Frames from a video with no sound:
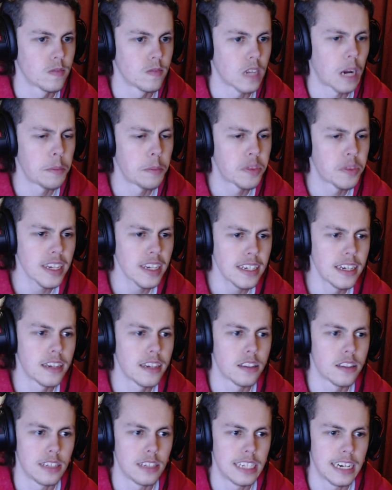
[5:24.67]
I'm thinking
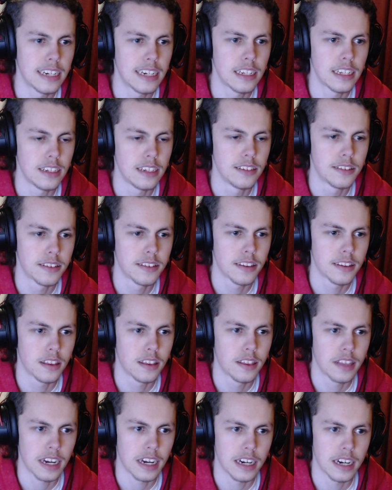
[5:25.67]
that Teddy is
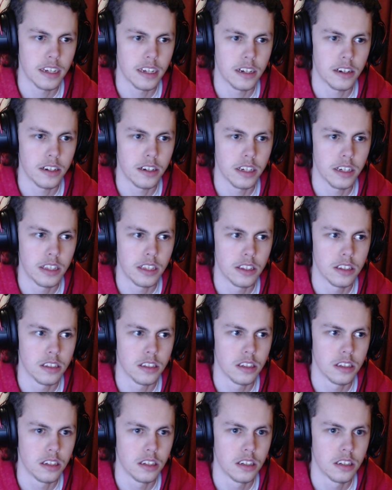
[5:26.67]
that guy
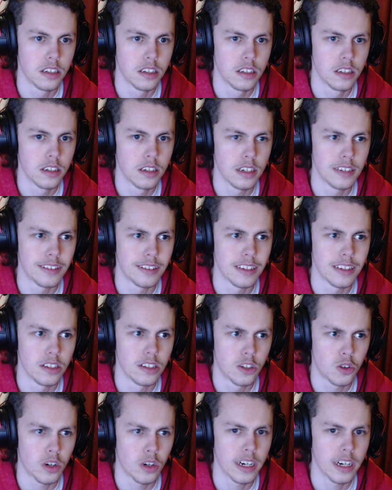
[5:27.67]
that is in the
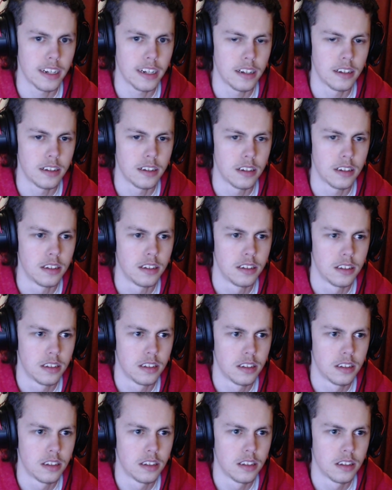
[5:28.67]
trailer.
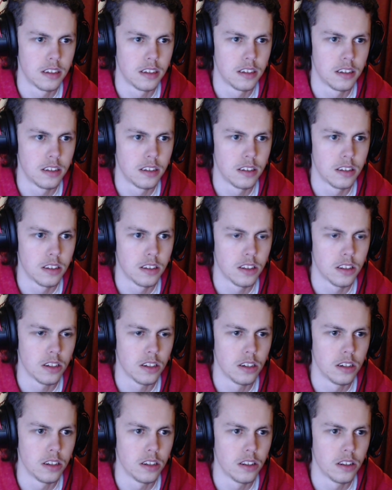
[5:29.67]

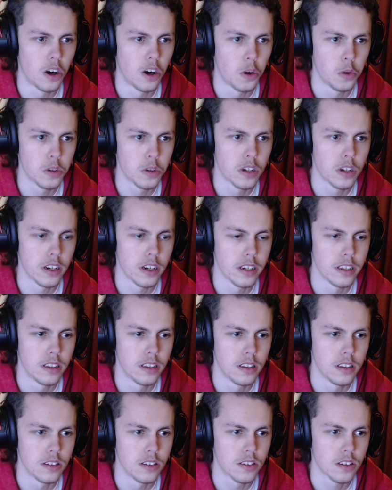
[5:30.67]
The the old guy
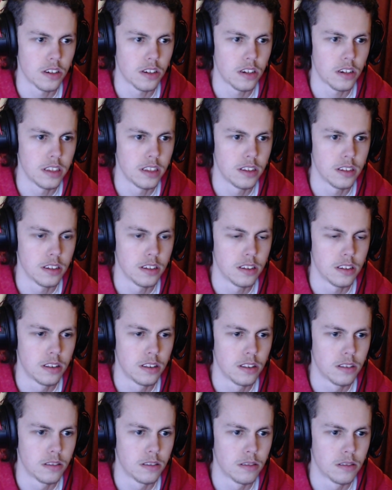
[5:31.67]
that's got, like, the
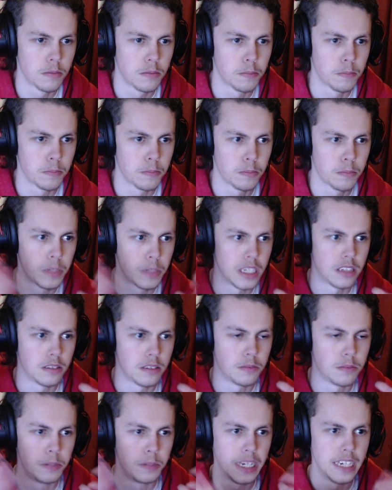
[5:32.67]
big
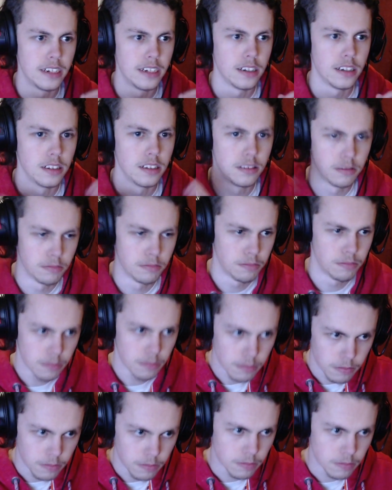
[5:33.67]
beard and...
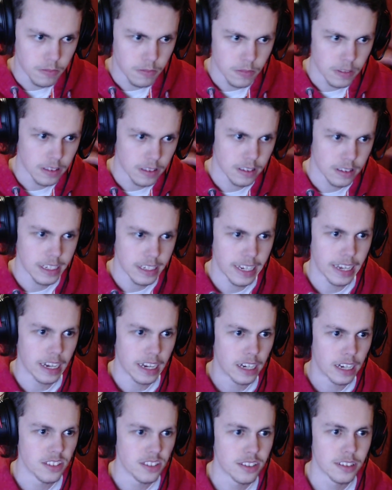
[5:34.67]
Yeah.
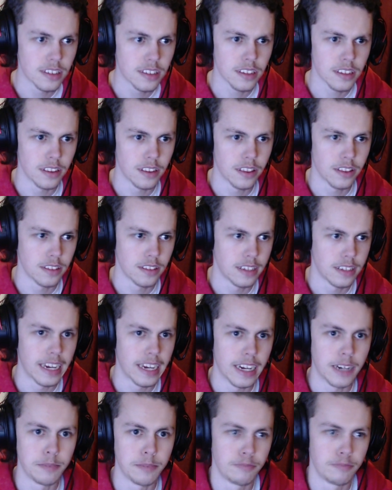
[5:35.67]
St yeah.